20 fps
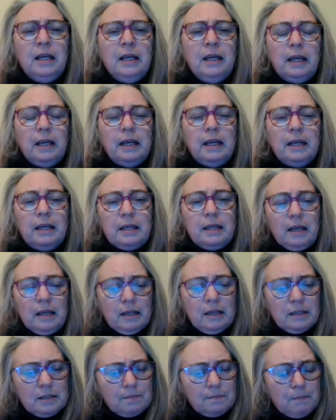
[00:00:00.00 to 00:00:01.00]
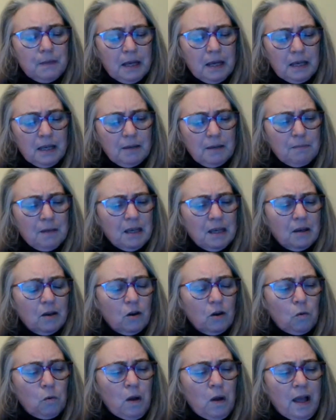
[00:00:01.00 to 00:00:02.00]
he's making me
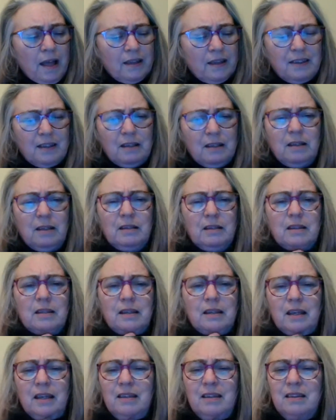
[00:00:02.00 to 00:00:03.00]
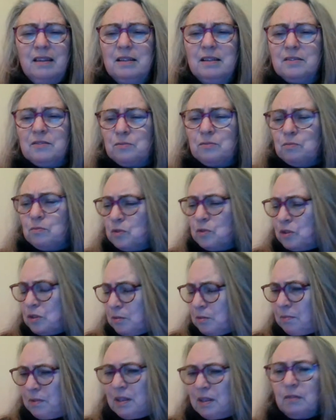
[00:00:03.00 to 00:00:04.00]
aware that there's
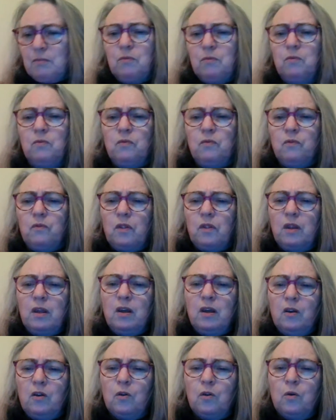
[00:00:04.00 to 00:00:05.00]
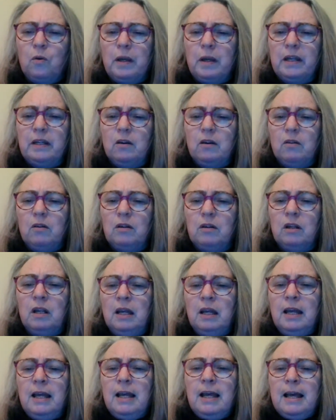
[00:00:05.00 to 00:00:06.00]
something going on
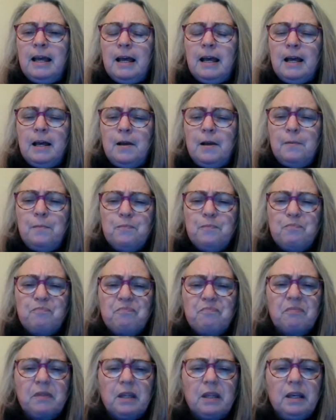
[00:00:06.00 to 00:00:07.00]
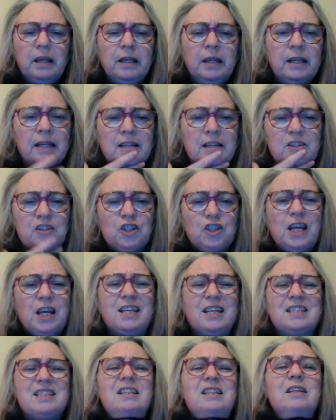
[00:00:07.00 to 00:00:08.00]
in his
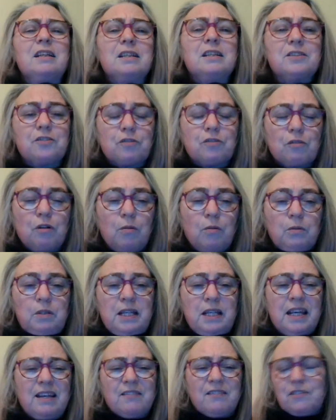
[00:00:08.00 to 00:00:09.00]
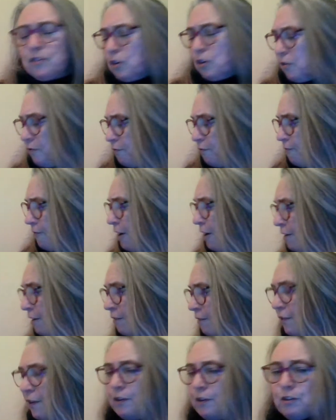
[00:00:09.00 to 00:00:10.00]
chest and his throat here. He's got very,
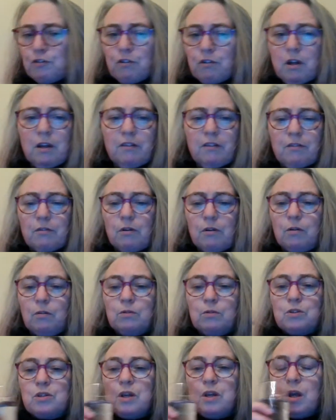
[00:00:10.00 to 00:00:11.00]
very dry throat.